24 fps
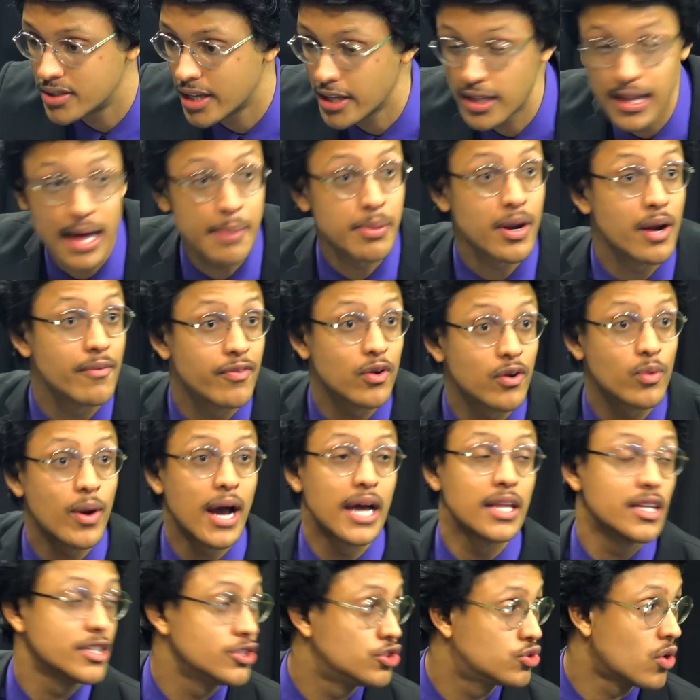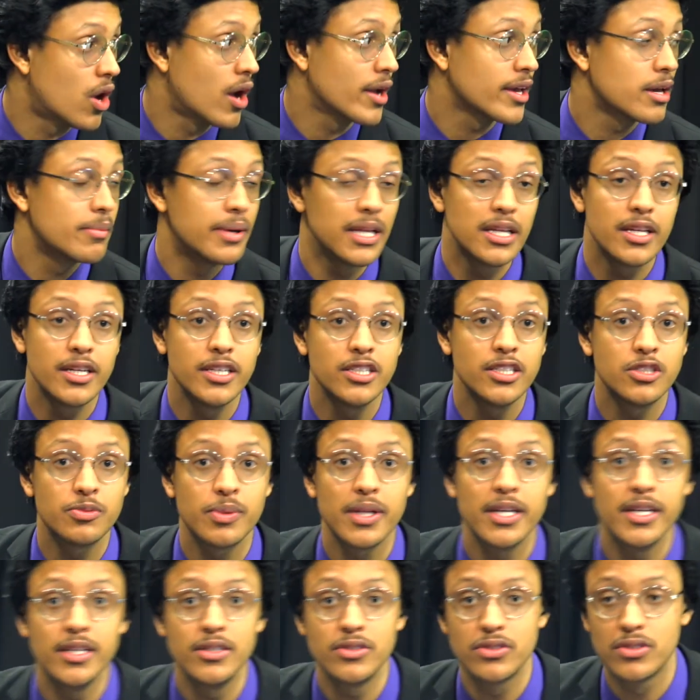say clap it up for Riley's drawing abilities,
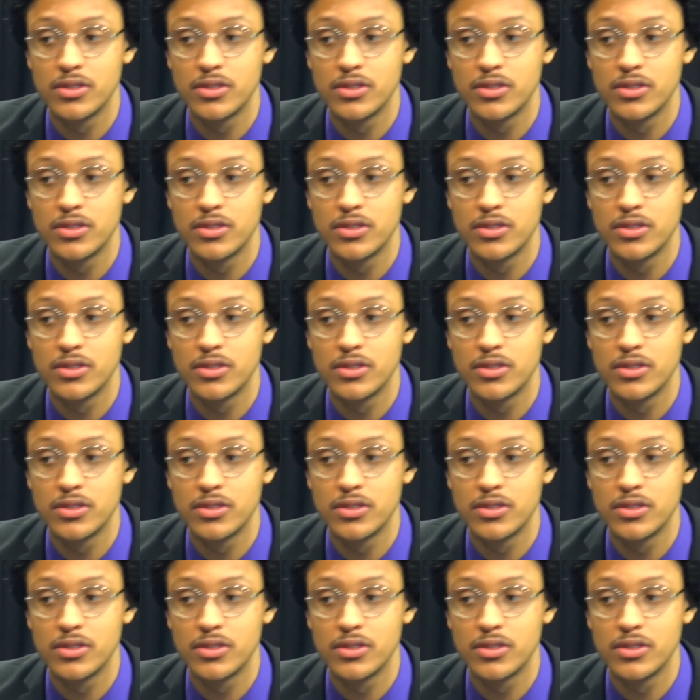please.